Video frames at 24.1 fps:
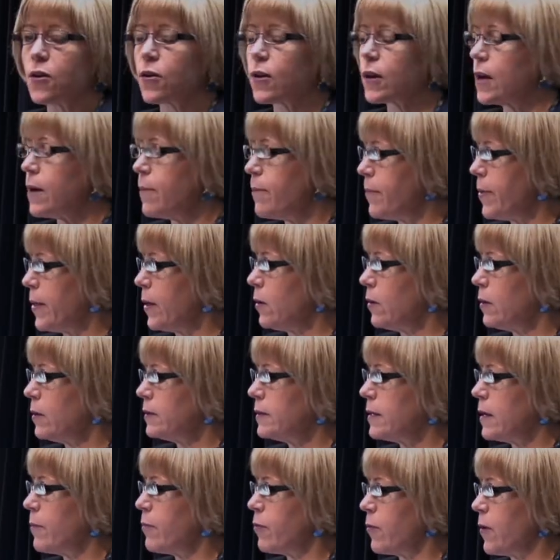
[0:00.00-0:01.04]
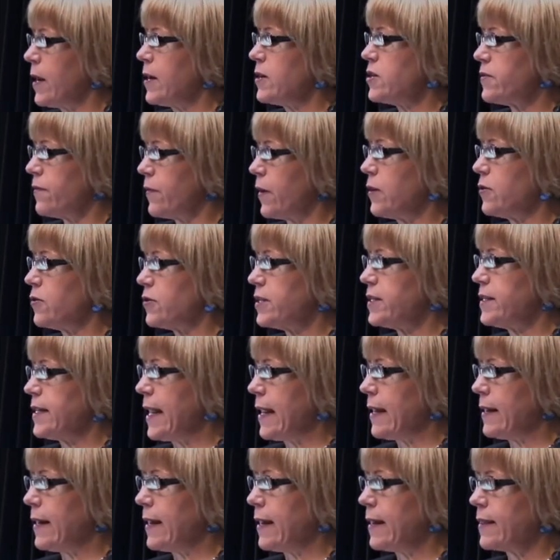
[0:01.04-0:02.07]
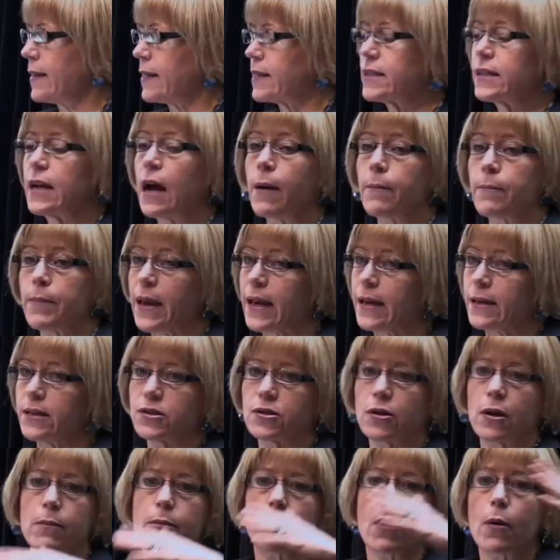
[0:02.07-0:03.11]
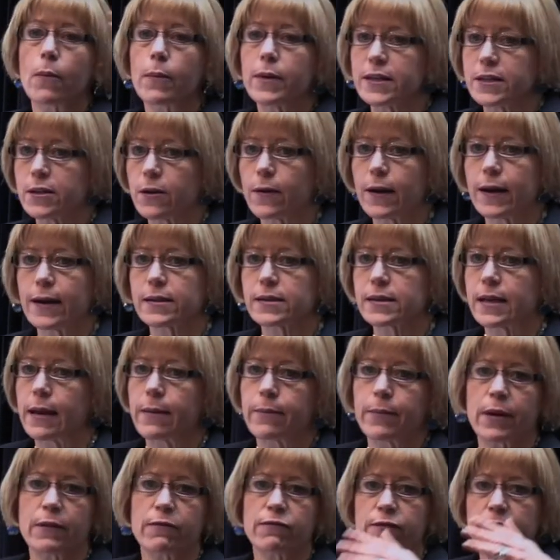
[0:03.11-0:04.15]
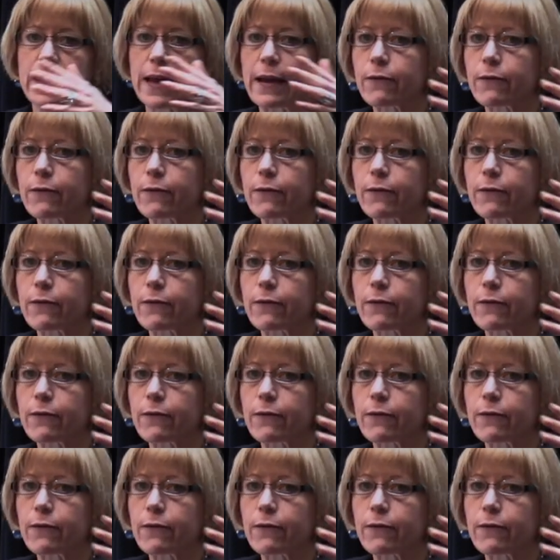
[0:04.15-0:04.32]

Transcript: You're going to build a bridge of understanding that's not based on momentary excitement,